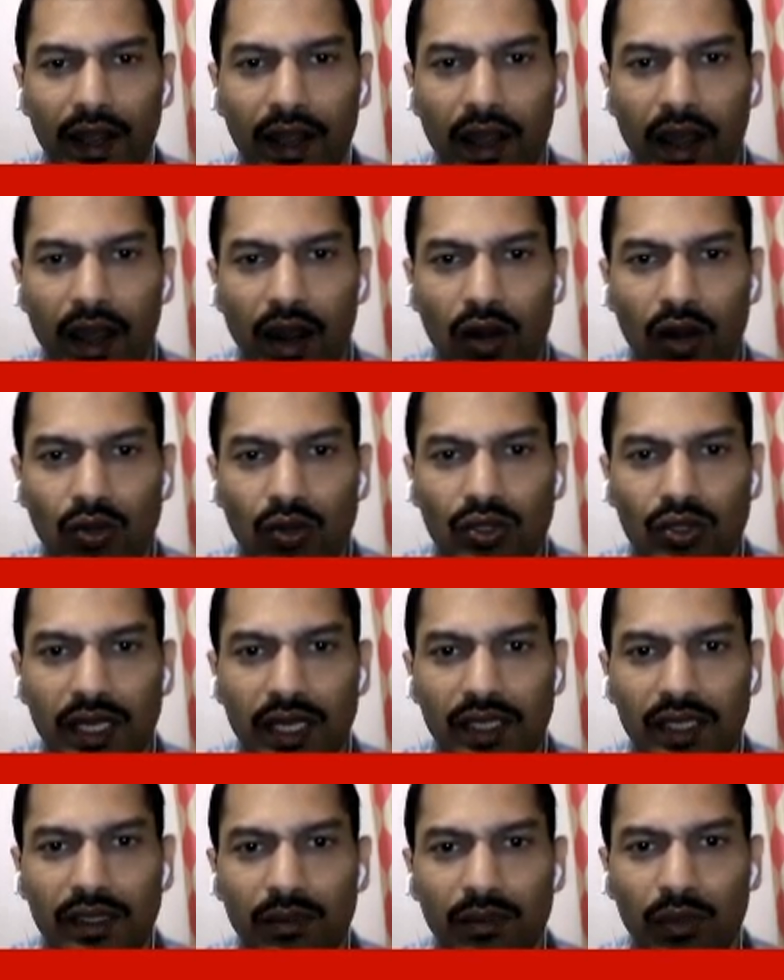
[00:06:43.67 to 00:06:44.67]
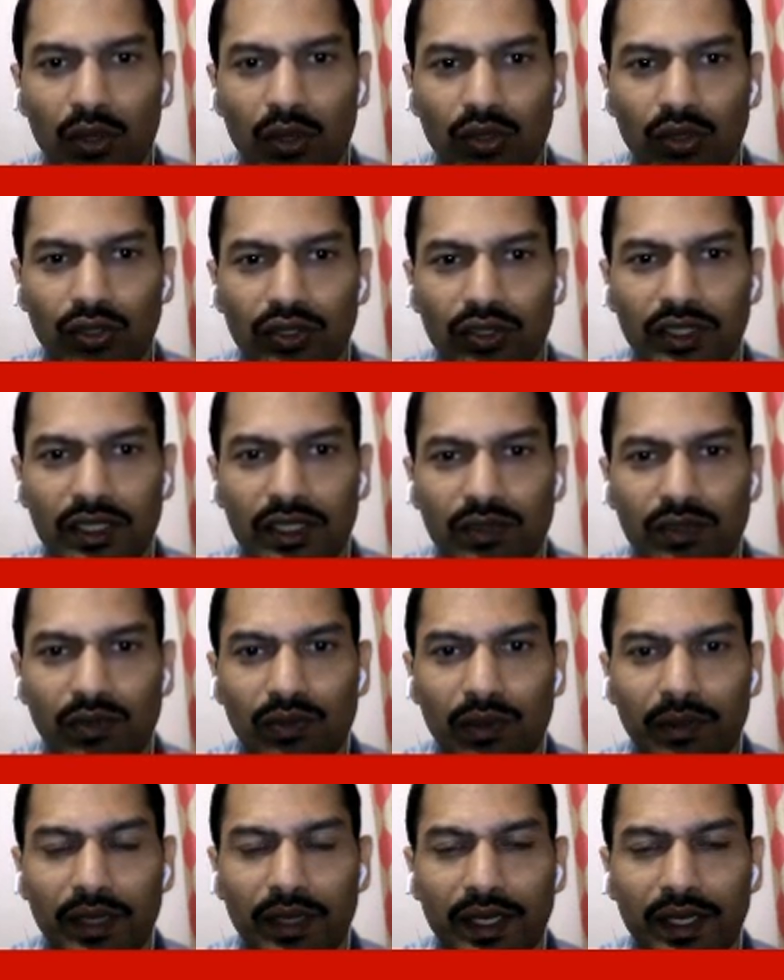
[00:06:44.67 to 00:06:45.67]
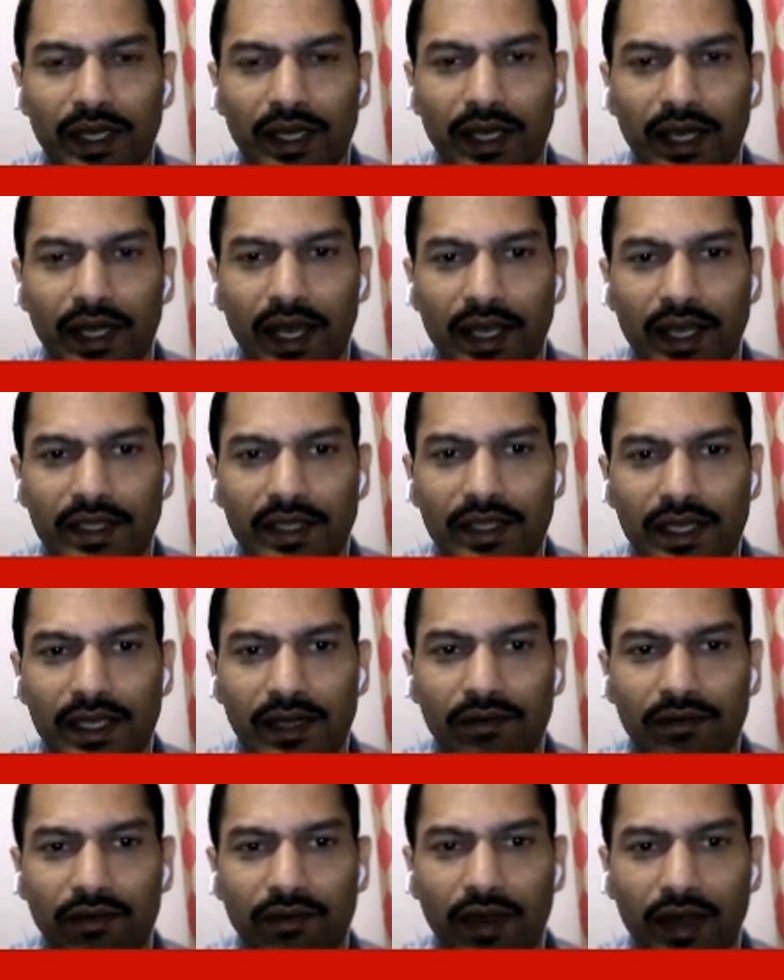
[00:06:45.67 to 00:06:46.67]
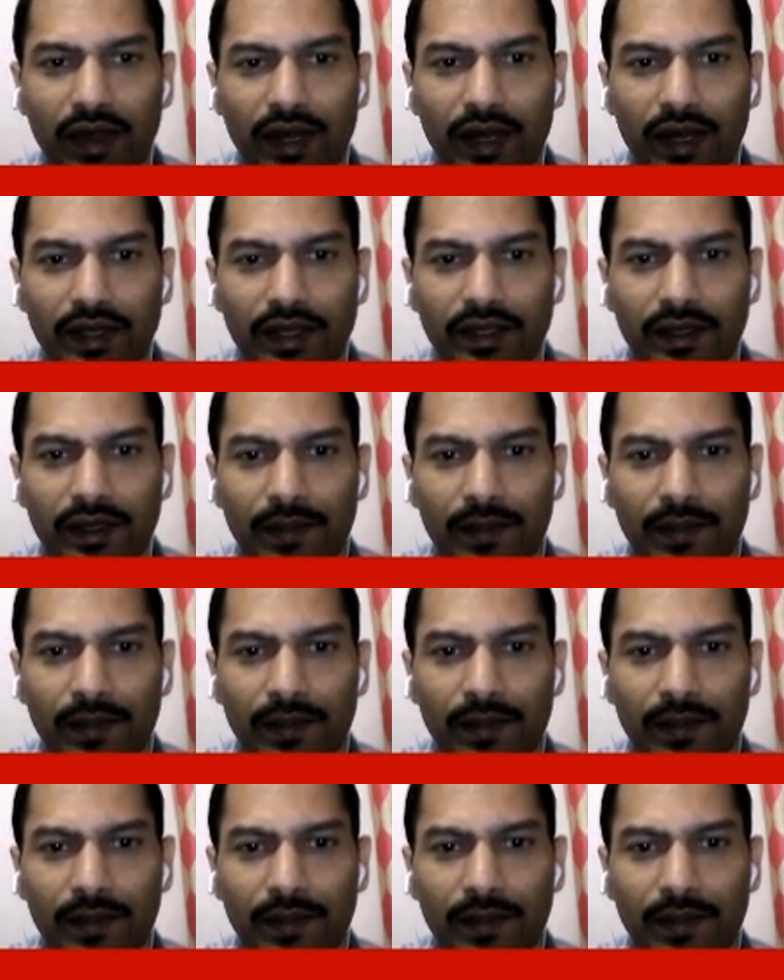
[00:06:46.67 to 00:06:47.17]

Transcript: outside the box this will be taken as infinite.